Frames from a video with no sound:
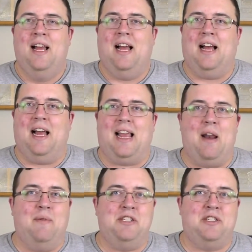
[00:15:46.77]
I
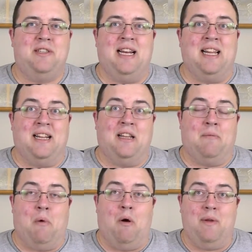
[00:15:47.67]
kind of wish they'd done a
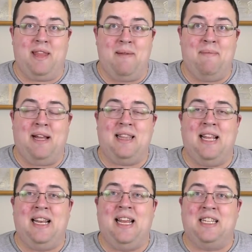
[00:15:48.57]
little more with him, but
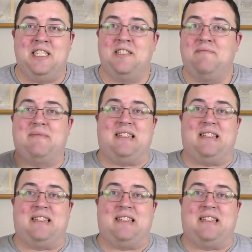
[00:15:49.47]
then he gets